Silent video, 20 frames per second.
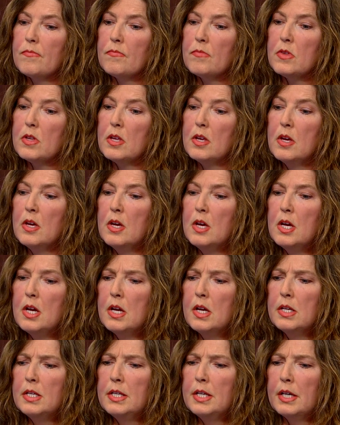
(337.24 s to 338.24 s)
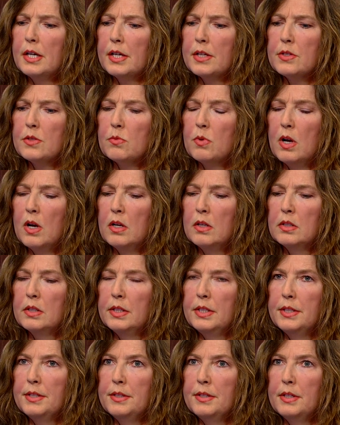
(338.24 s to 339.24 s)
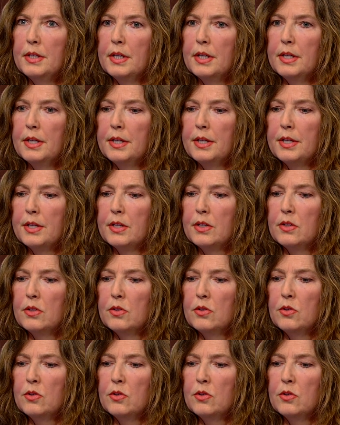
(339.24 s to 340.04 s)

well? Yes, well, in uh,